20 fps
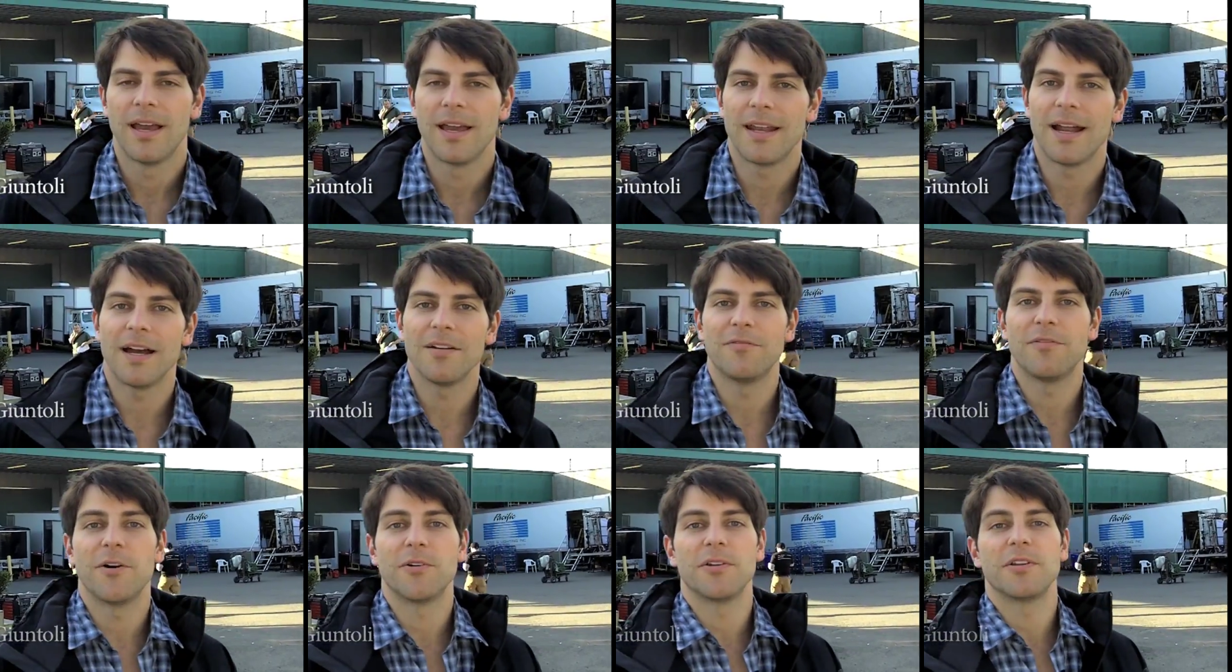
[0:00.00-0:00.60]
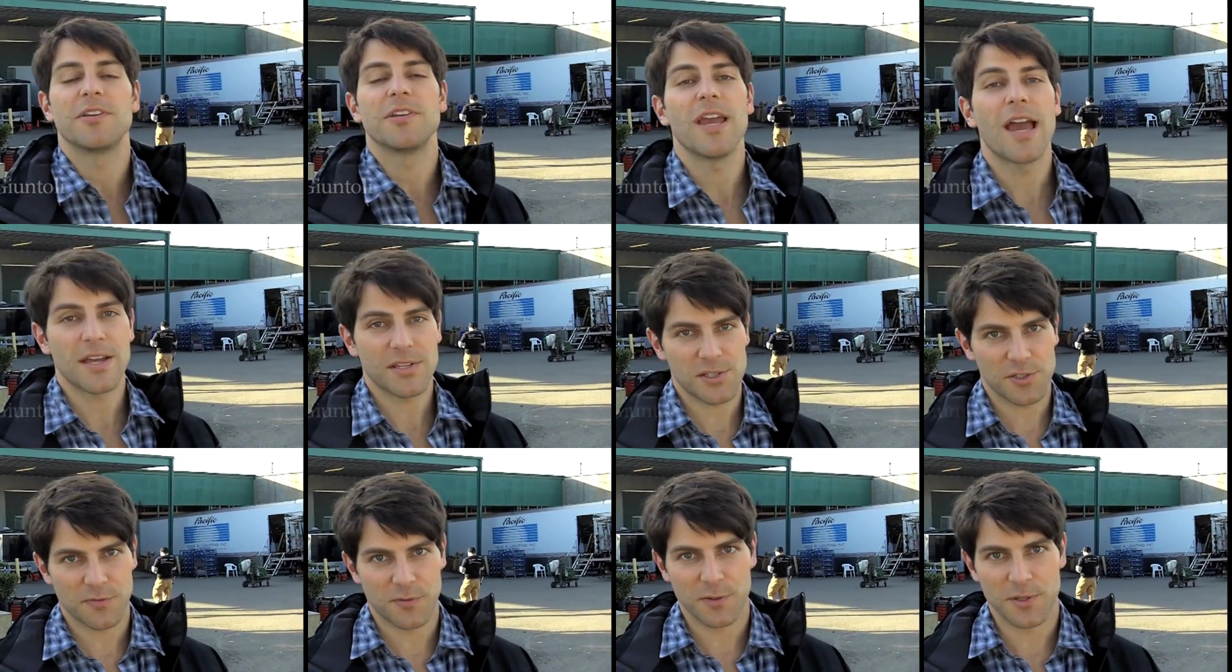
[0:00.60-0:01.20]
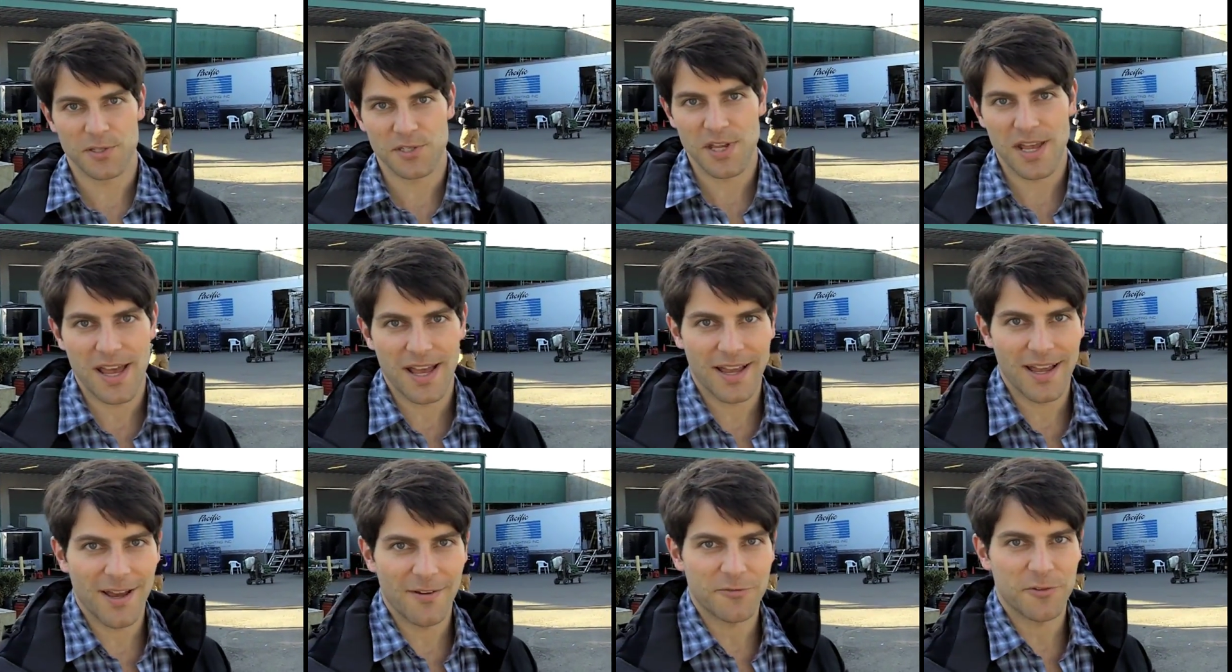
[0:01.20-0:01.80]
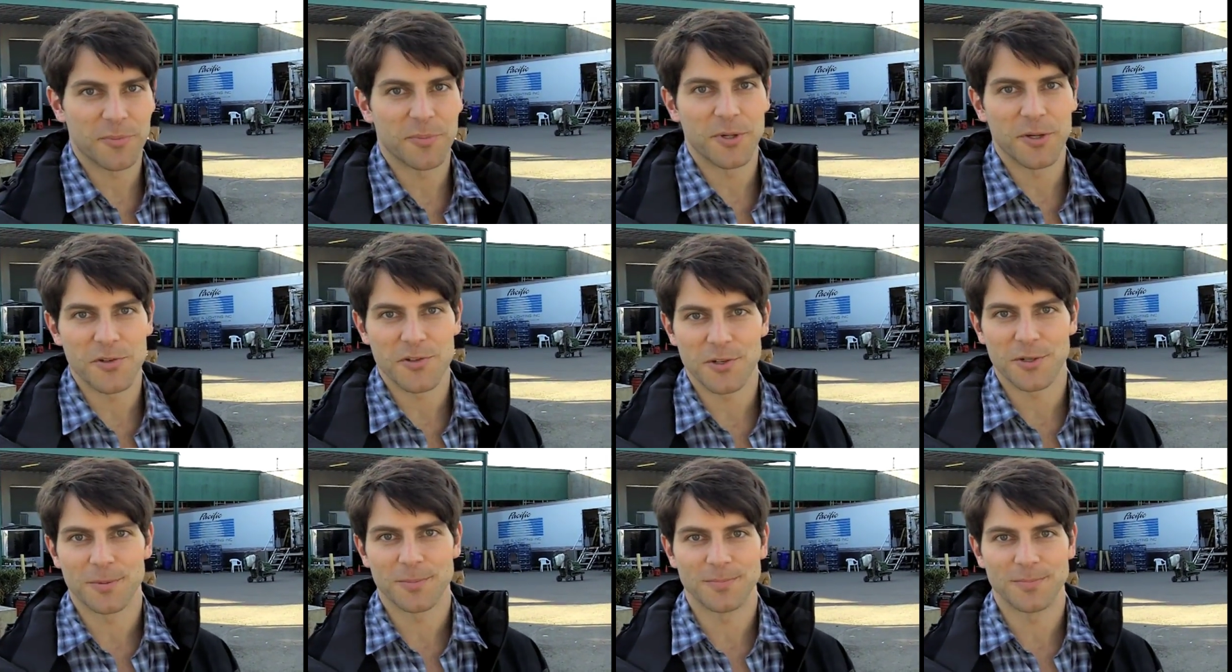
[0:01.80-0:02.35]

and I voted yes for the SAG-AFTRA merger.